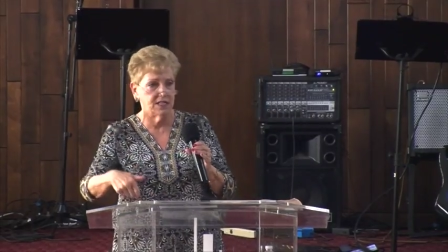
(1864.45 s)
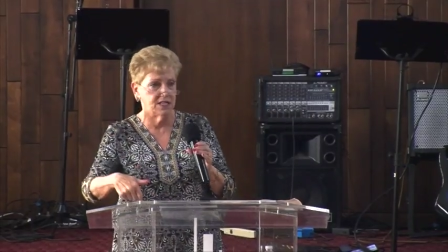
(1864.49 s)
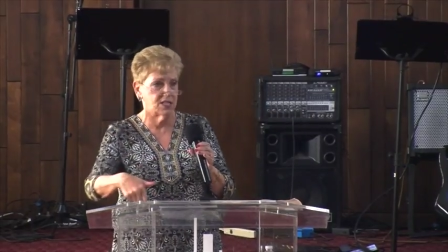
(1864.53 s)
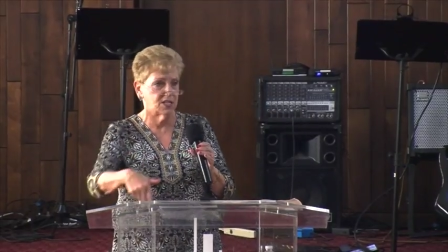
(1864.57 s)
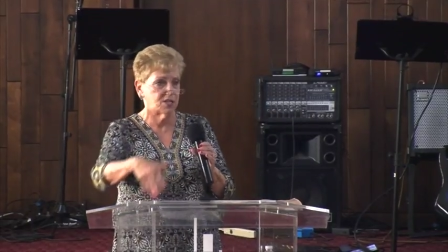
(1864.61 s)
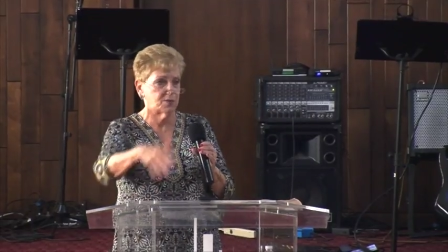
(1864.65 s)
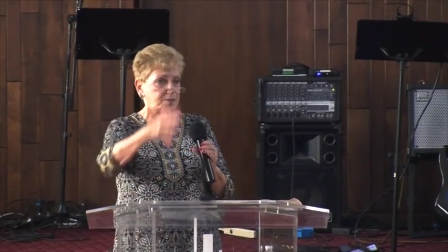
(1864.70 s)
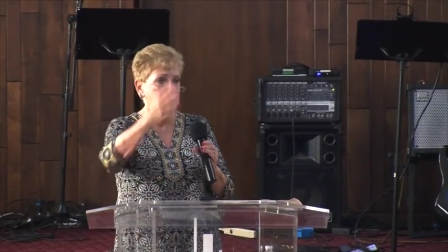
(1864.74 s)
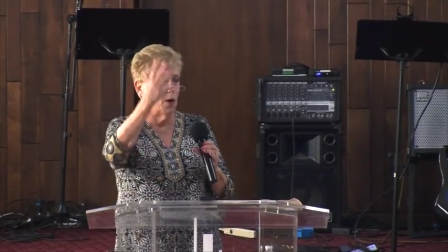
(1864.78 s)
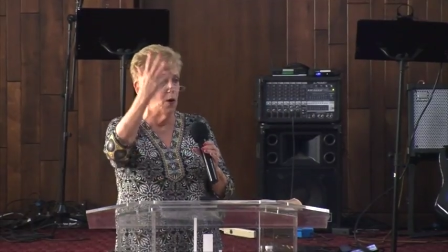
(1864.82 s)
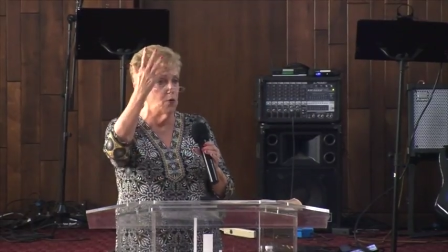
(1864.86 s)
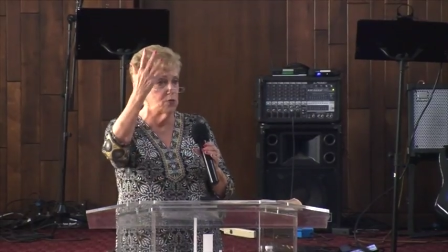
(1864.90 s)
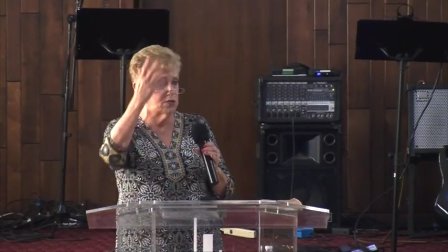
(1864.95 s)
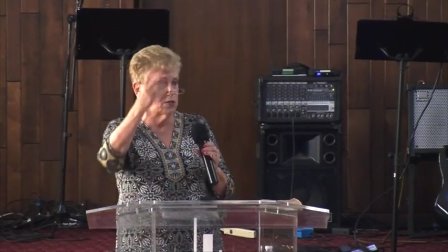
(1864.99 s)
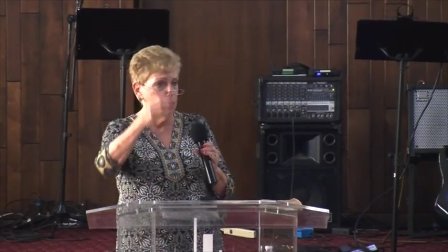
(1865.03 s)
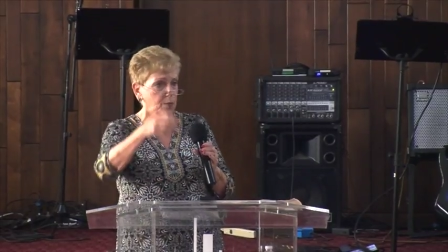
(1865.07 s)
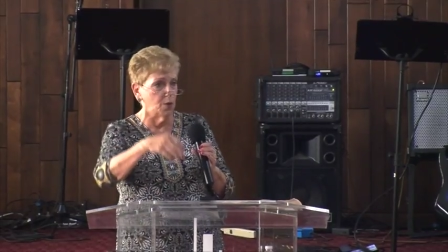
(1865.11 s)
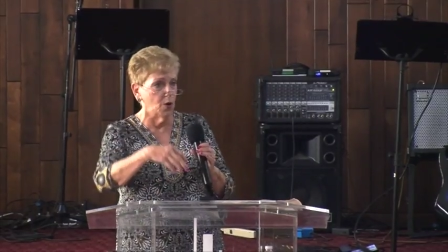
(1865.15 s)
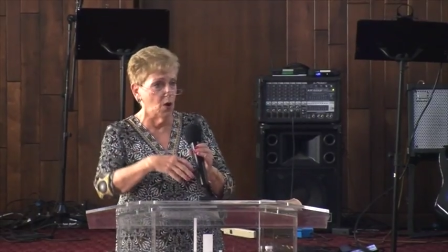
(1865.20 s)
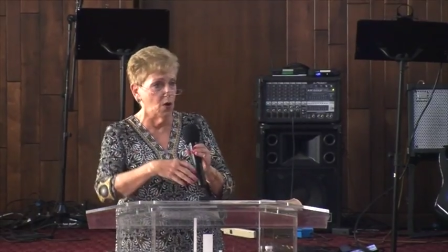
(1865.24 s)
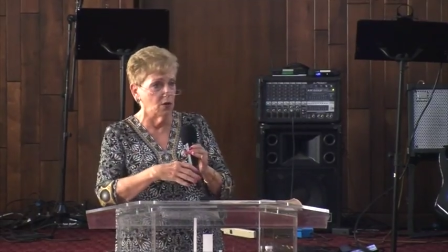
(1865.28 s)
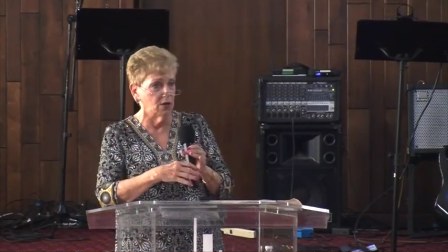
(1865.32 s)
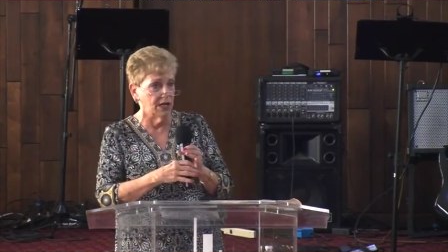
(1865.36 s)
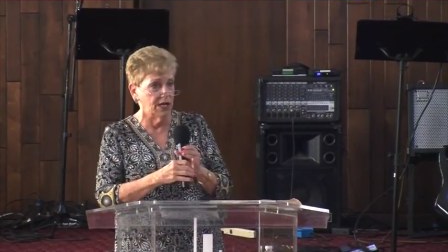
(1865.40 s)
and
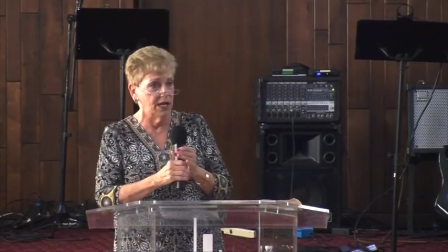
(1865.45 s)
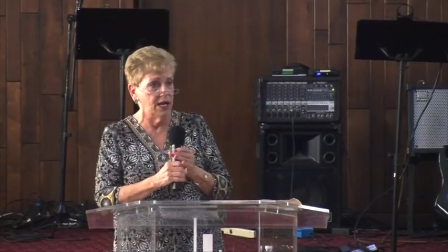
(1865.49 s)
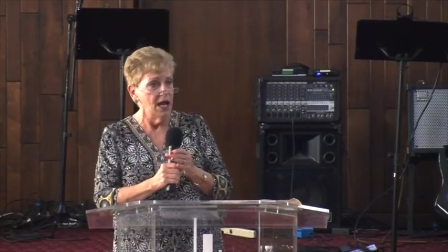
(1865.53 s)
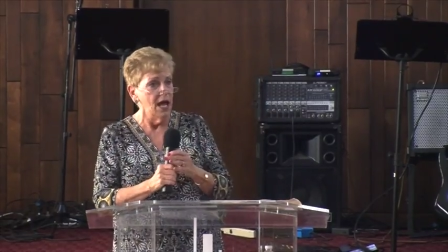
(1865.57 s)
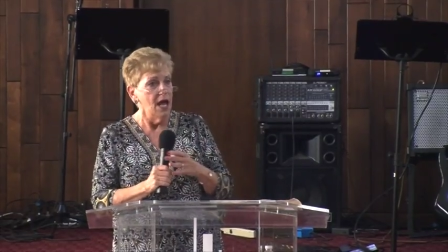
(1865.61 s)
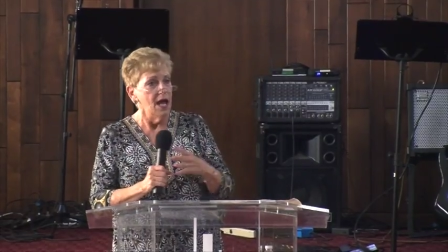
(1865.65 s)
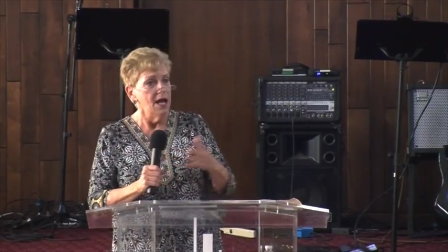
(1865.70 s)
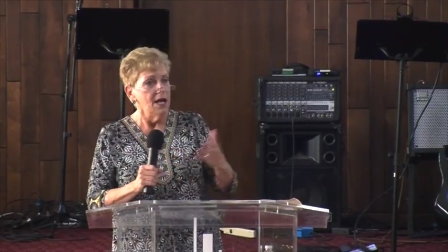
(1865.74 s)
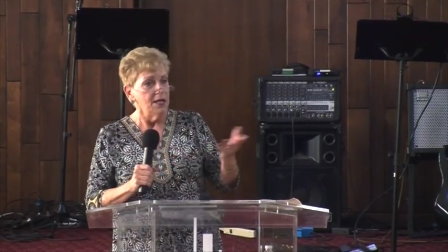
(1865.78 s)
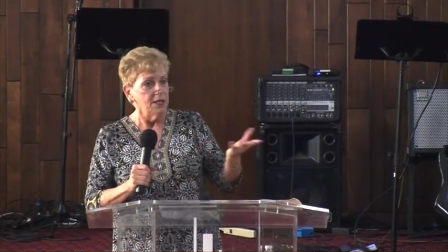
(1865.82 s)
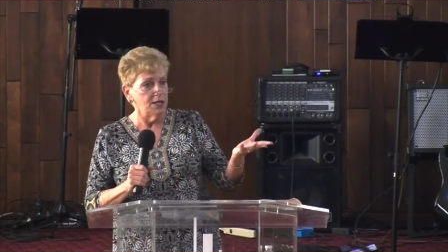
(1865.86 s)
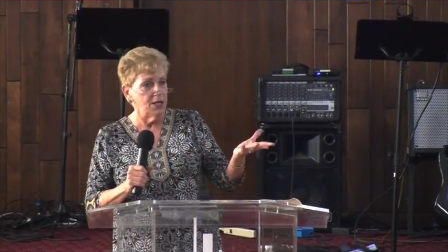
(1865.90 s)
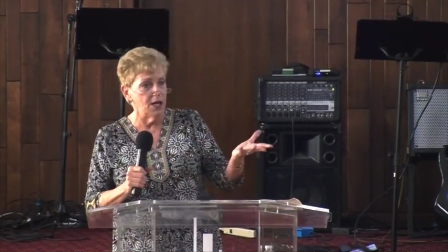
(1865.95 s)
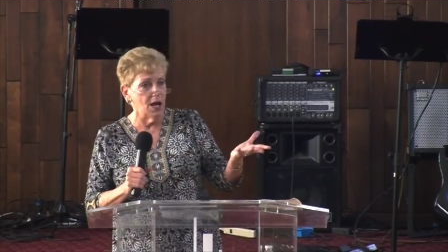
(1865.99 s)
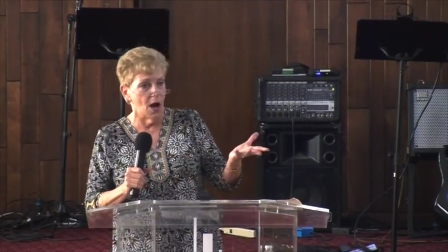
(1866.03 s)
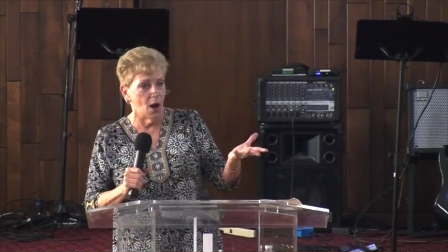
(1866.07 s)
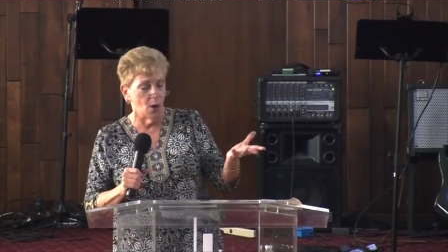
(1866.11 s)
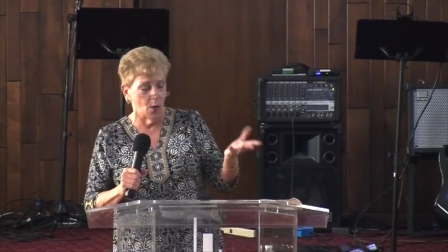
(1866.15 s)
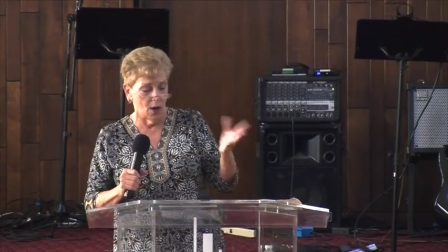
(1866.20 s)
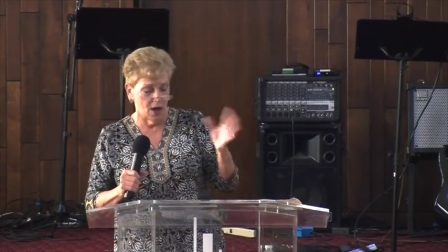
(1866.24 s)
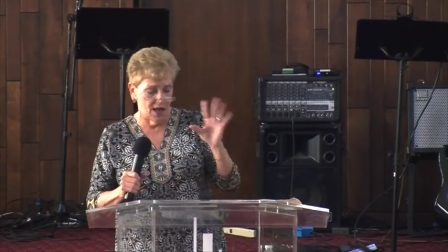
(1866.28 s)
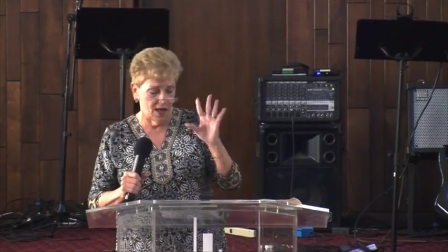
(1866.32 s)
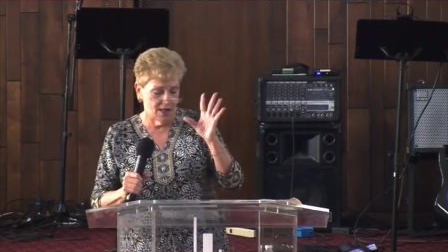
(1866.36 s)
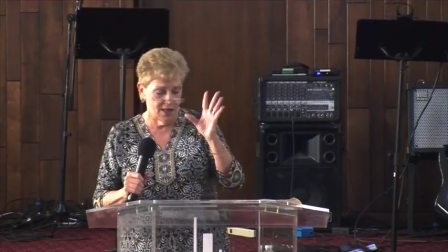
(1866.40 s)
disposable. And, you
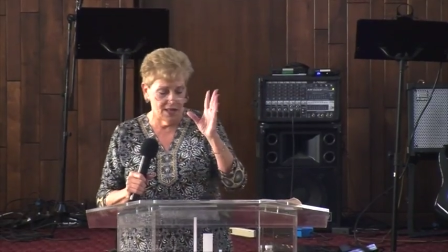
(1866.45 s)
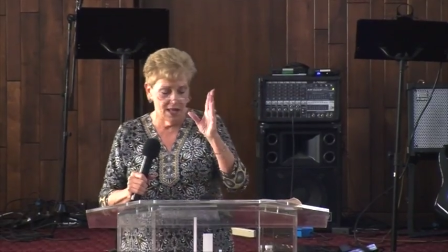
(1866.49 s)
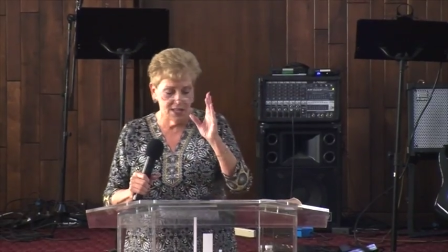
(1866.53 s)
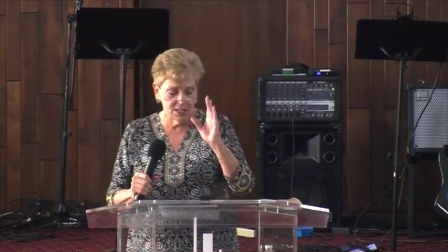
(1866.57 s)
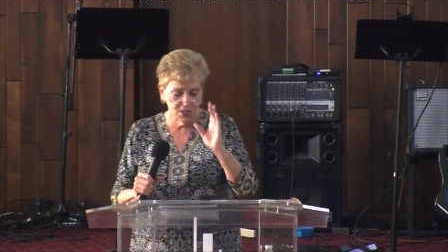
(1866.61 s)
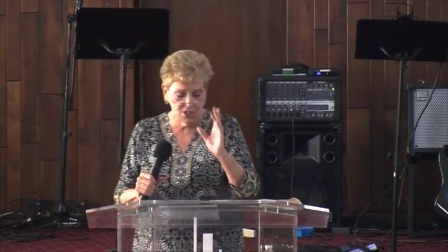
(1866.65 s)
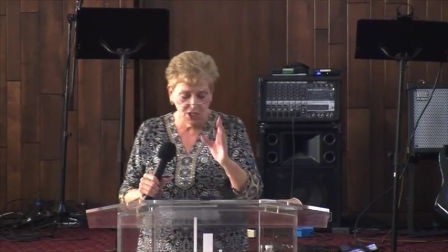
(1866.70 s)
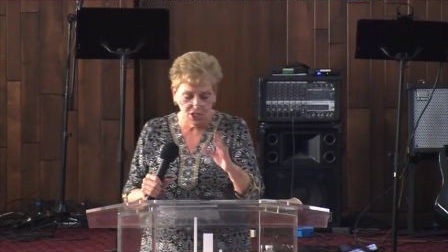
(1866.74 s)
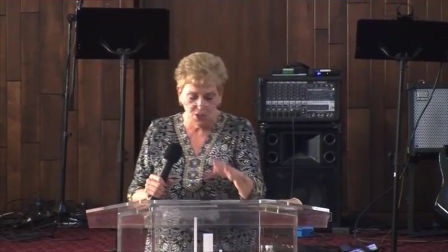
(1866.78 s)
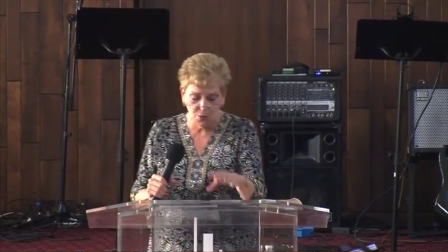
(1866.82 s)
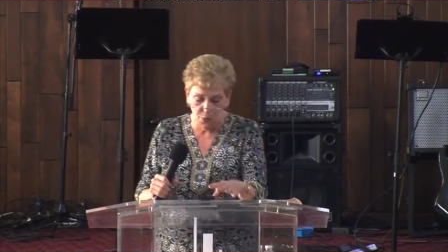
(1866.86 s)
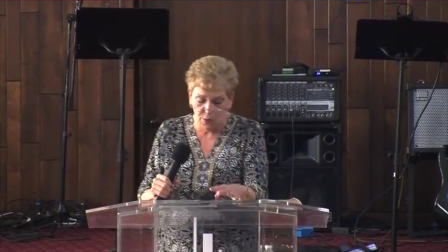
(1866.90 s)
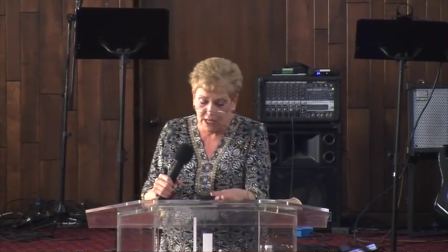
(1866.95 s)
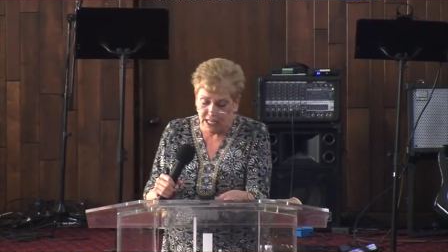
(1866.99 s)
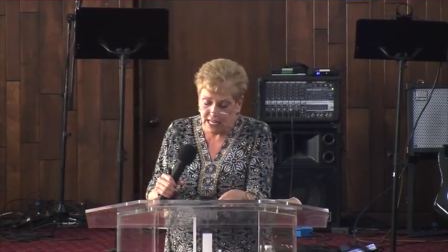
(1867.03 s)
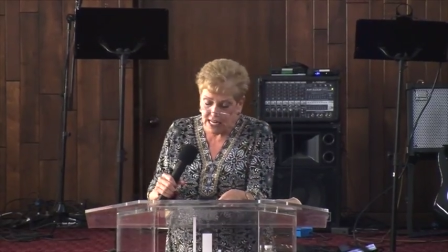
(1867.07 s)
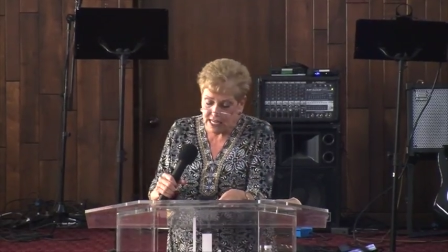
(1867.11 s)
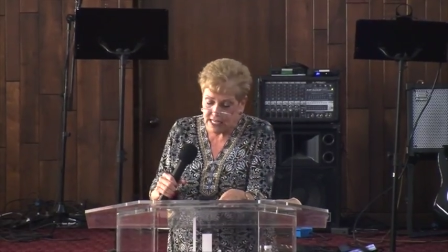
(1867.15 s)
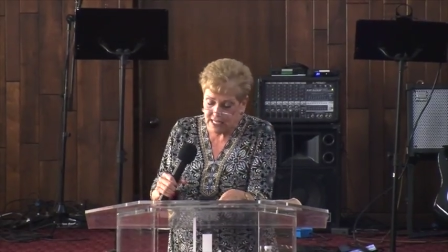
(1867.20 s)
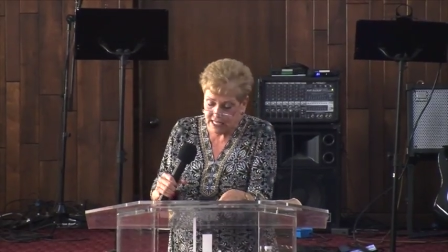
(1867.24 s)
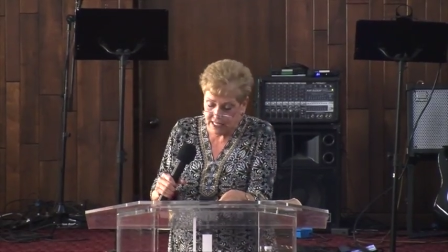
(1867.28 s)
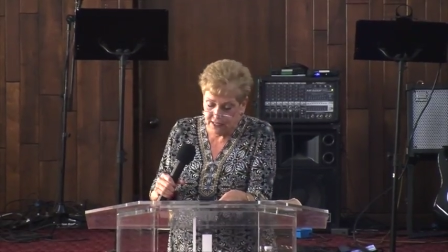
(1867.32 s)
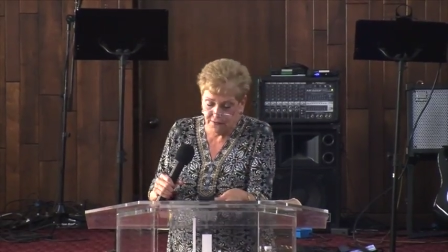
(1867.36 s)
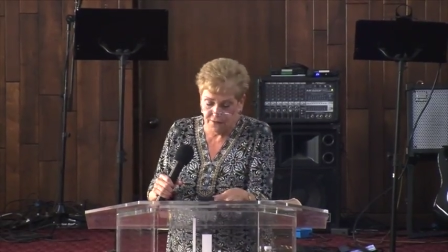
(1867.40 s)
know, it's just we
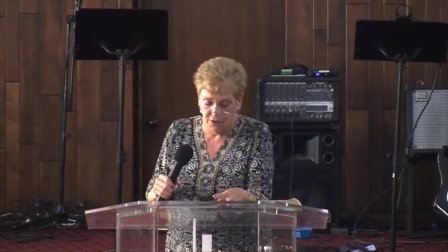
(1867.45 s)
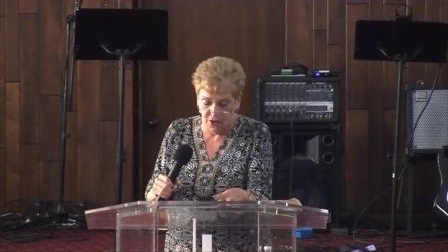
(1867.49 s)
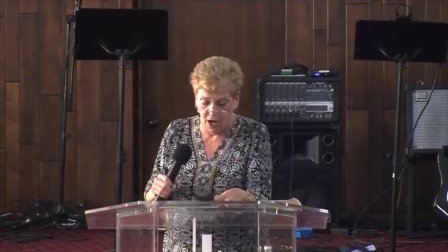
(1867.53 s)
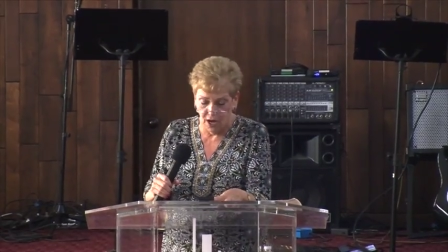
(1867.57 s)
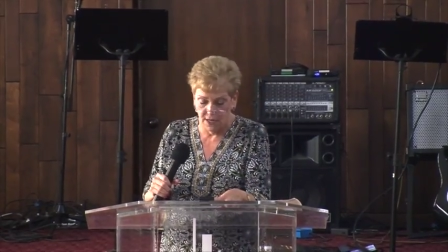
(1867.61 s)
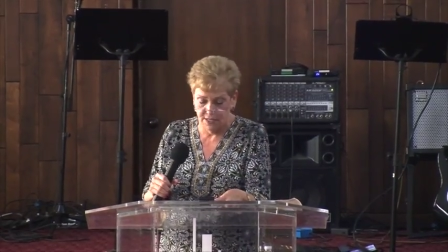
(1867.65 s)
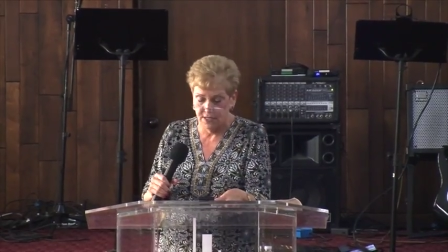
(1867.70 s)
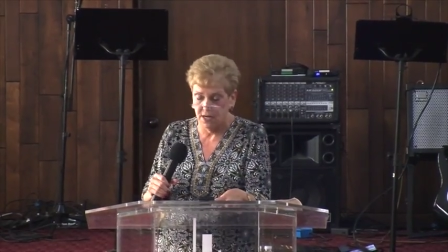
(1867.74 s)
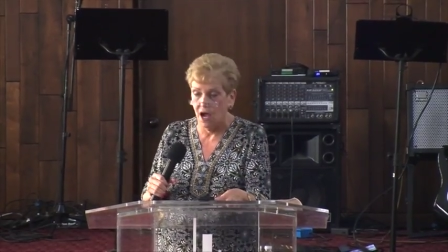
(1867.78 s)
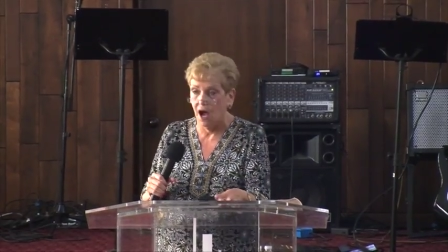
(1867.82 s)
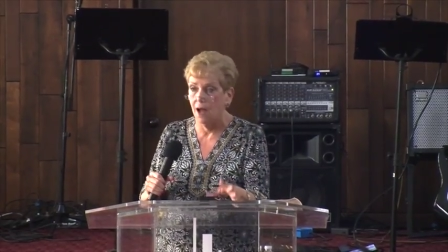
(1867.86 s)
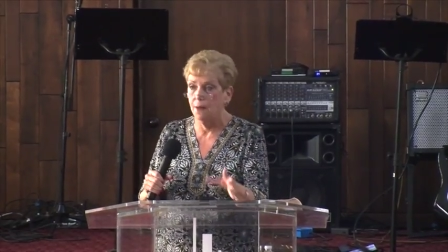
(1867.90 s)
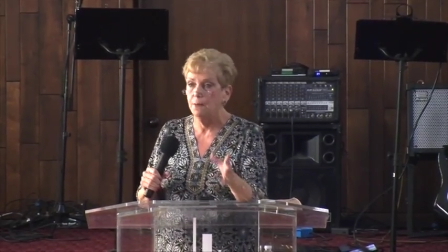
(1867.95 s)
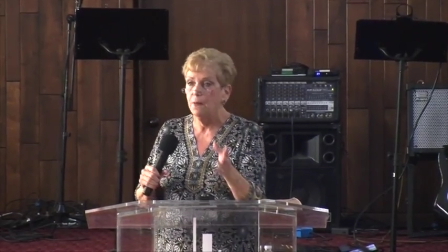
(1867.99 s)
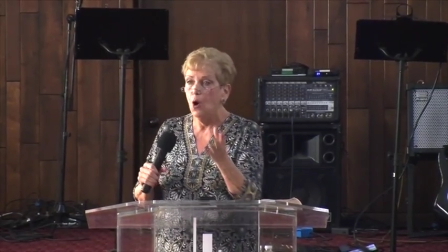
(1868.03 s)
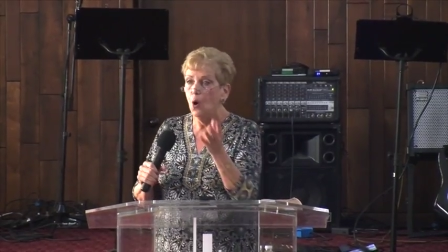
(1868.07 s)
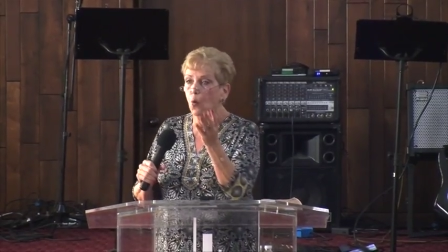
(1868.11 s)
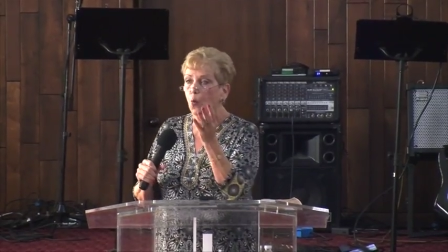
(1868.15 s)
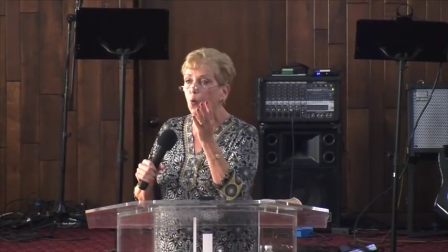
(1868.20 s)
need to give God time.